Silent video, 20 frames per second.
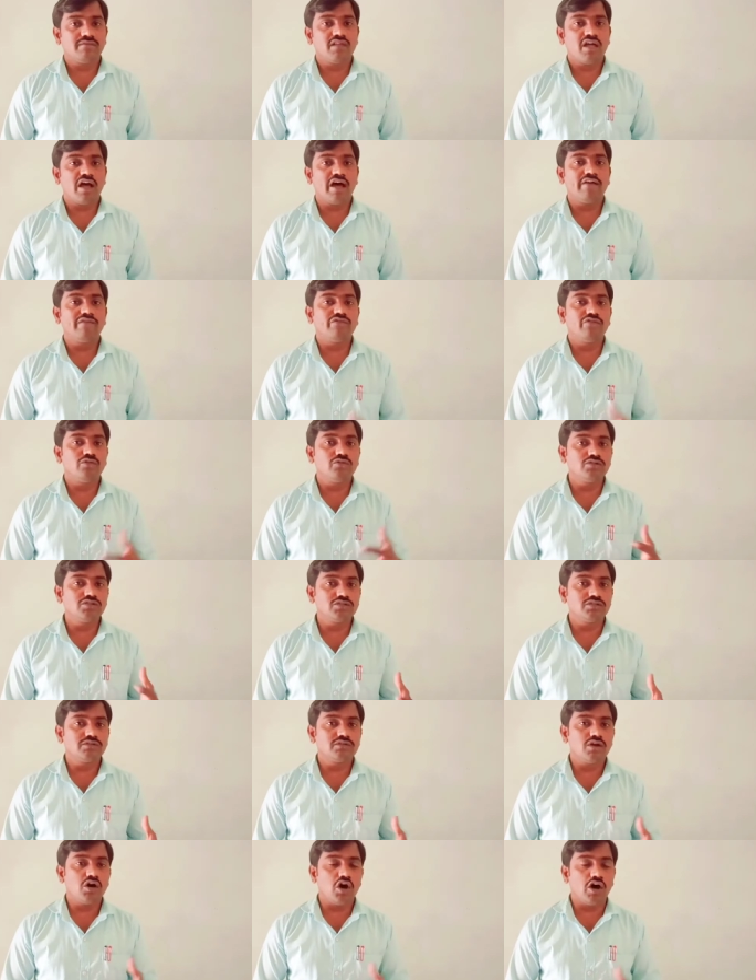of
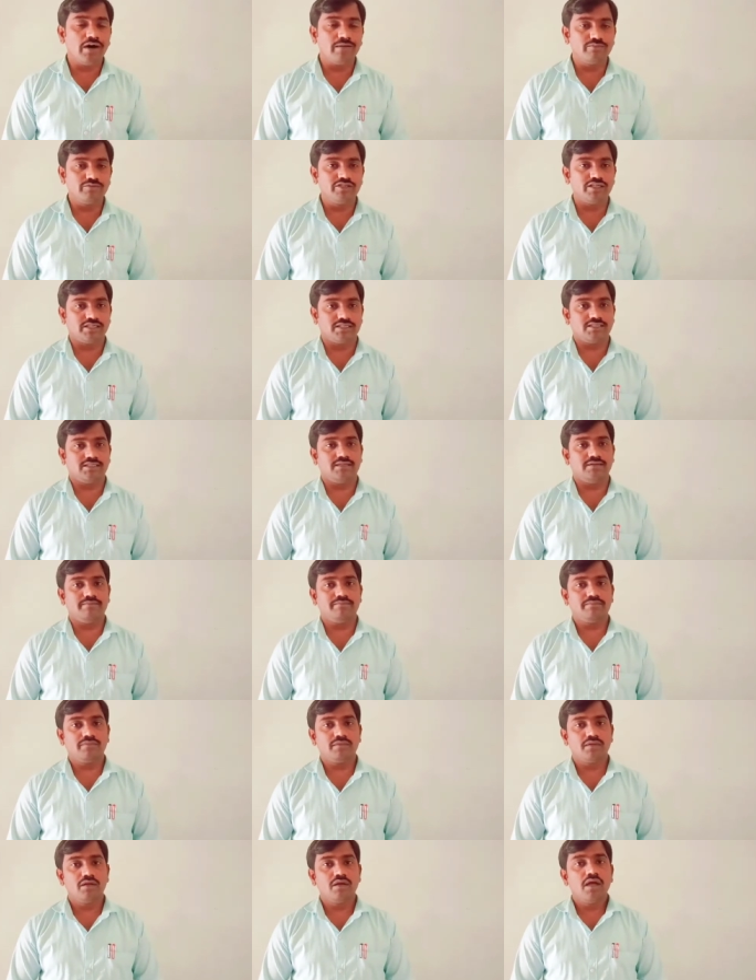those objects
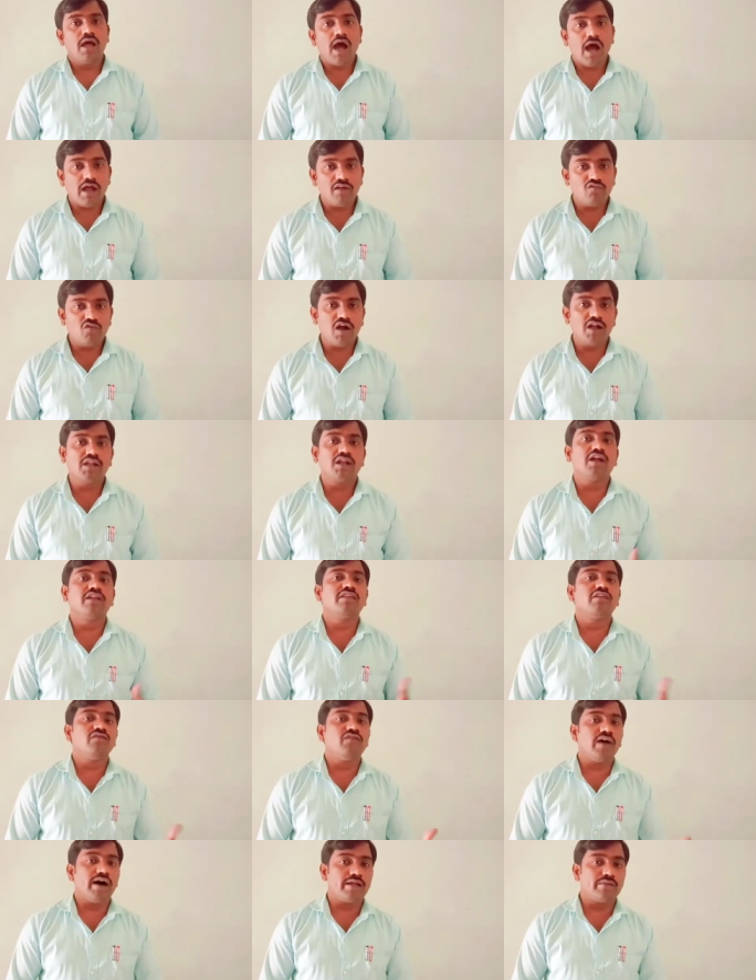and what are
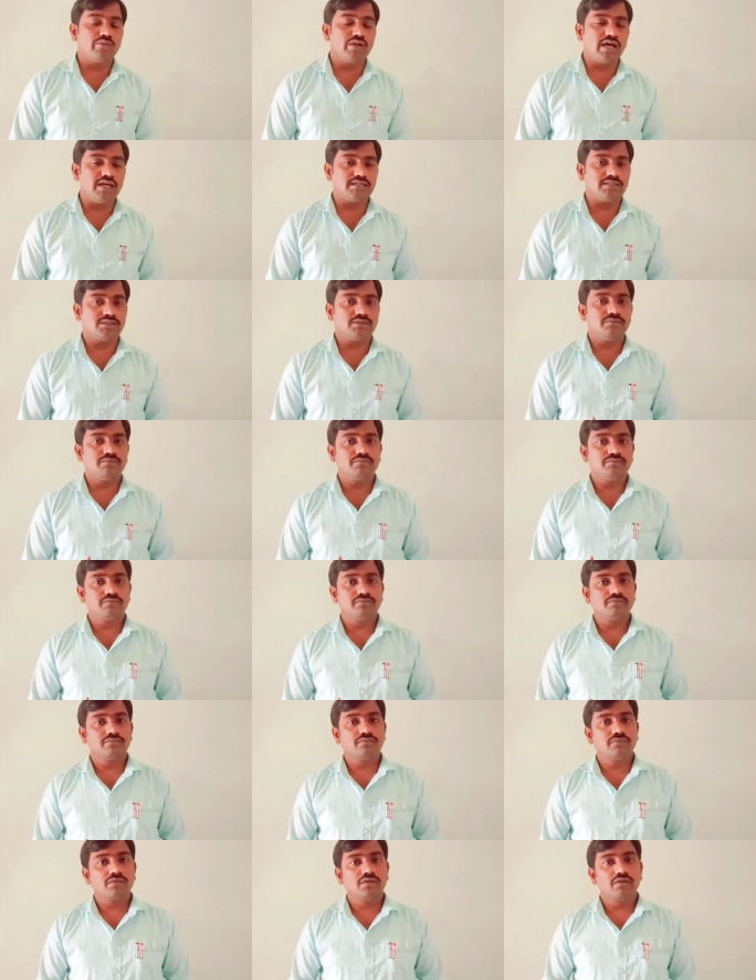the formulas
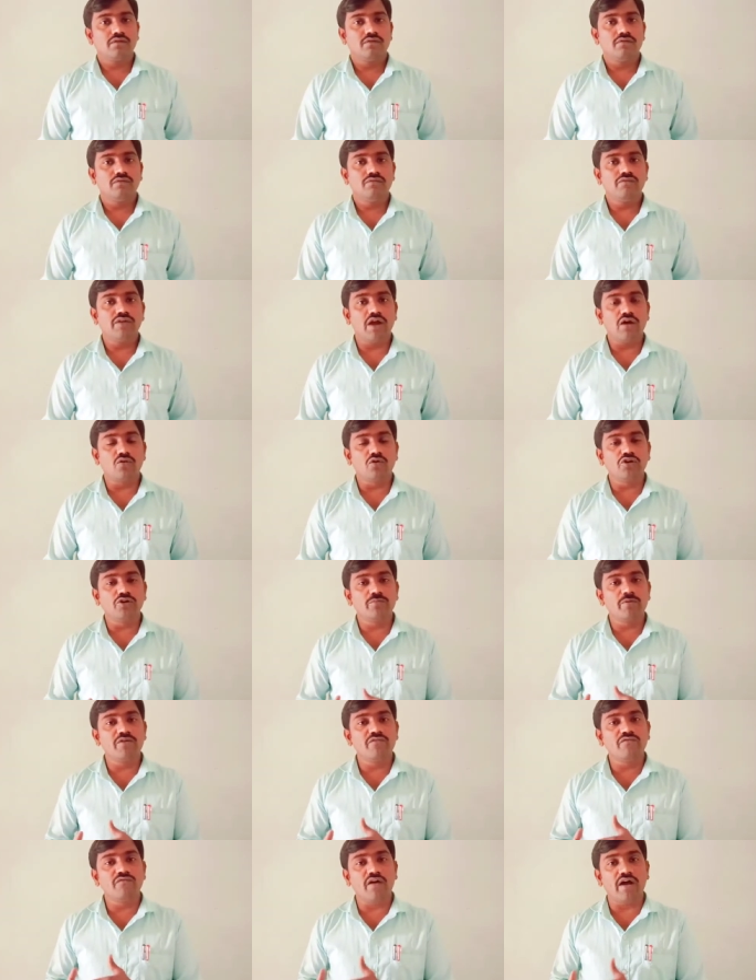we are going
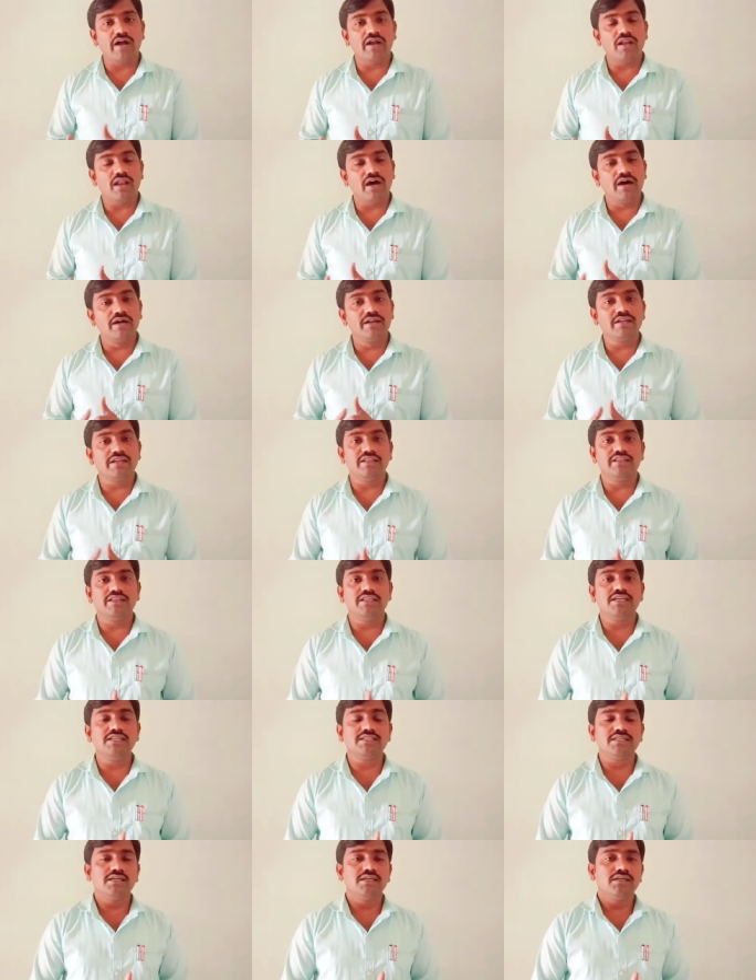to learn in
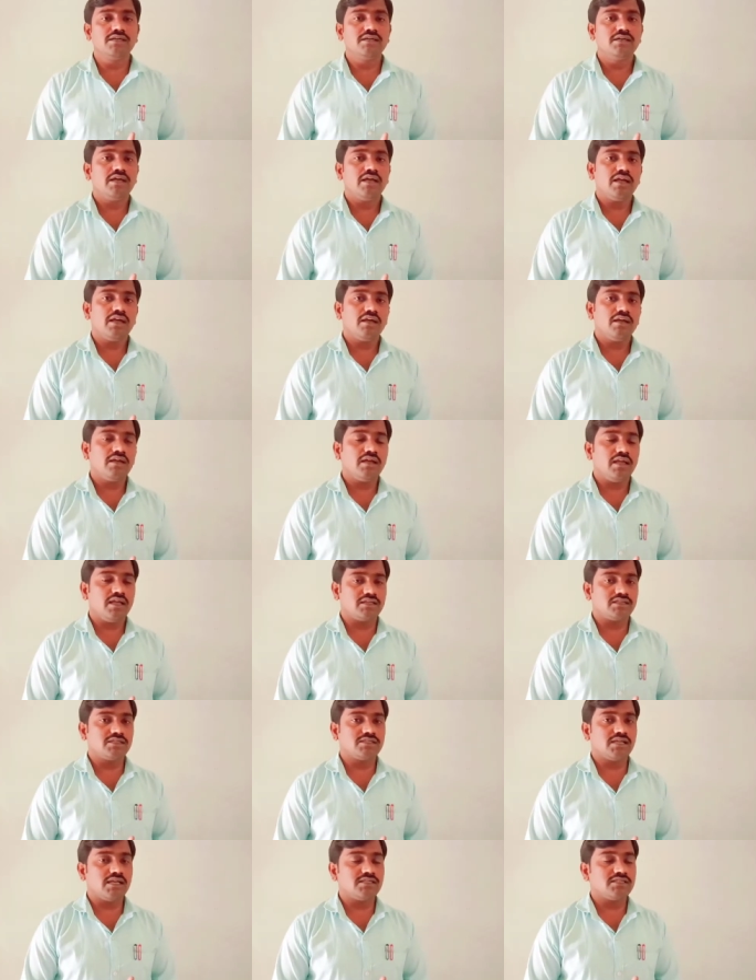this
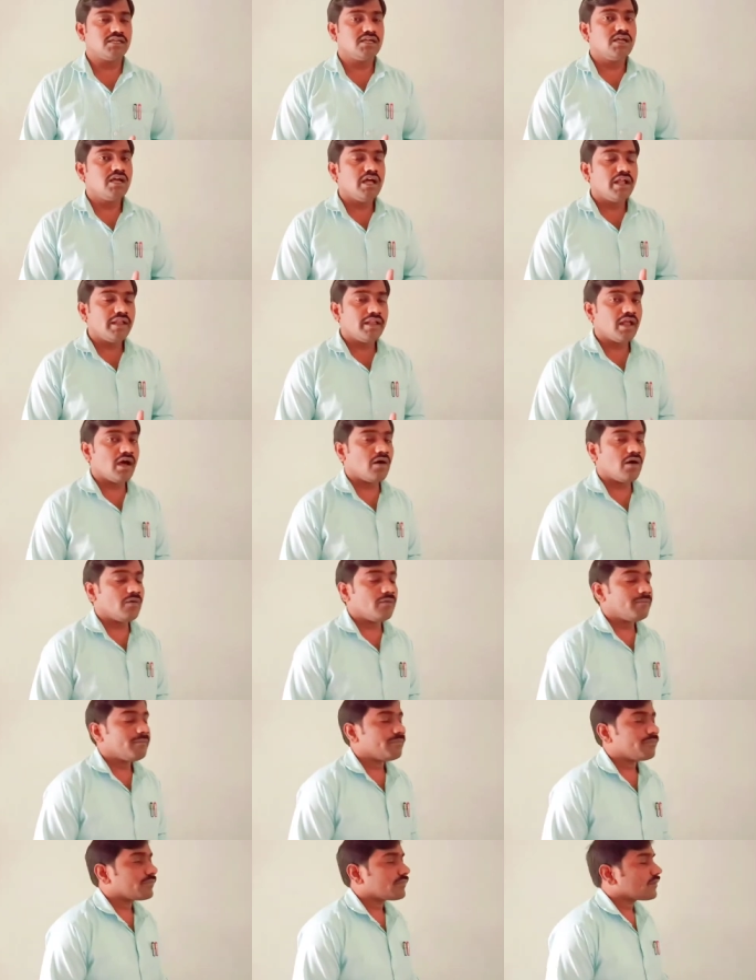exercise.
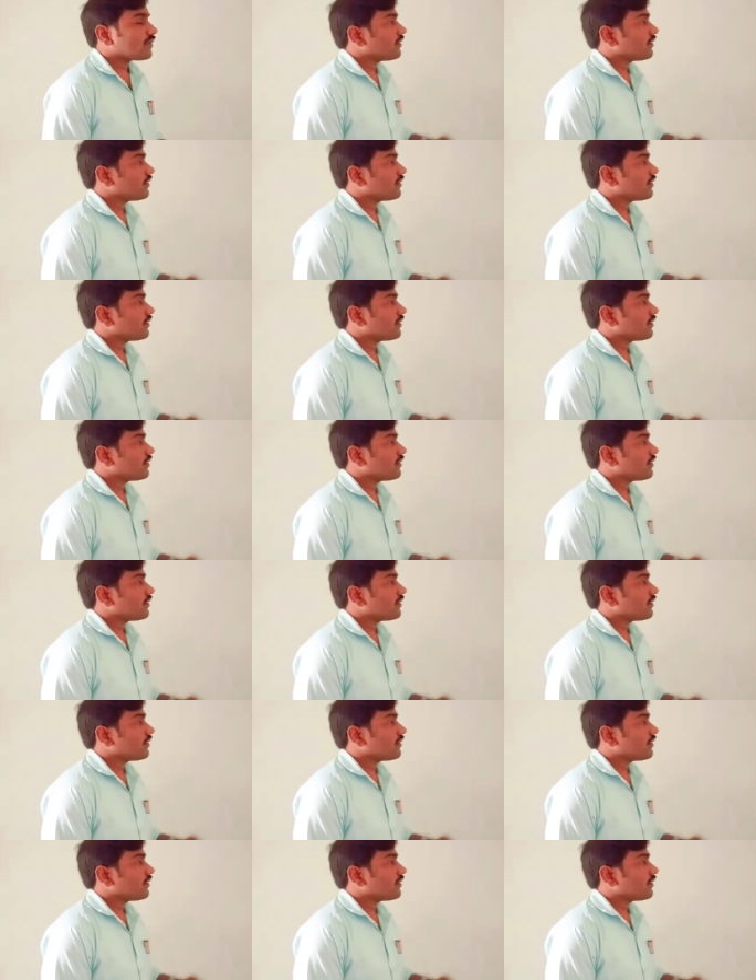Now